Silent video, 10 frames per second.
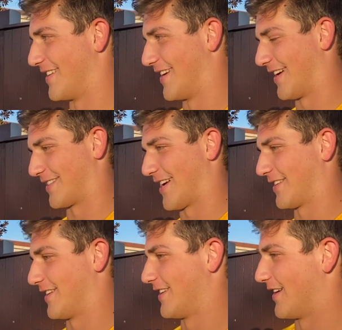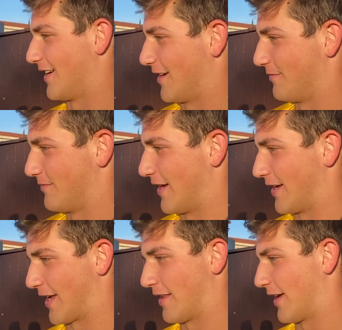Yeah, exactly.
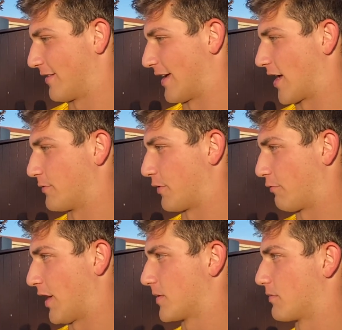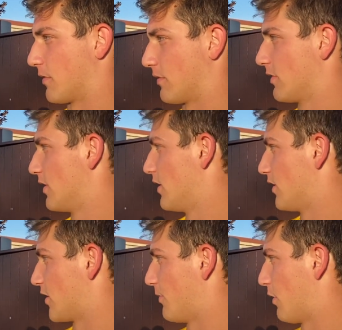And again, that comes with reps. We were
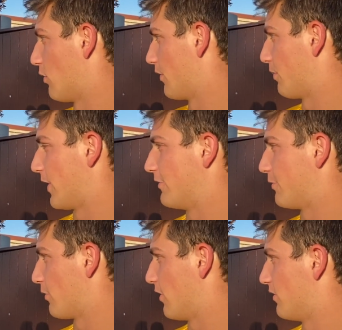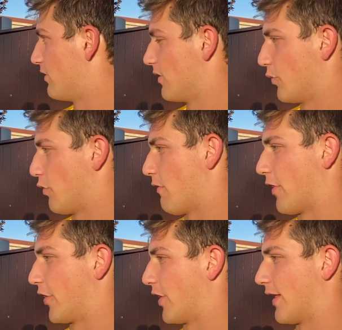talking about one of the plays we run. We weren't
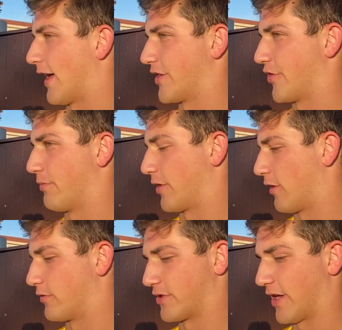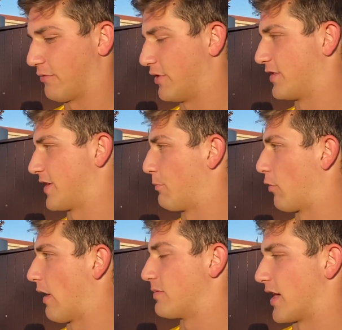very good at last year, but Coach is saying we need to get
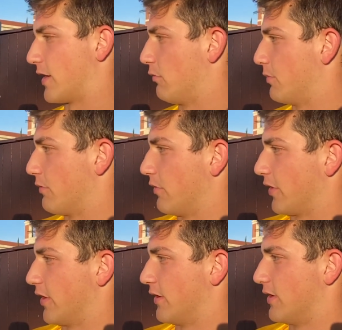more reps at it, we'll be really good.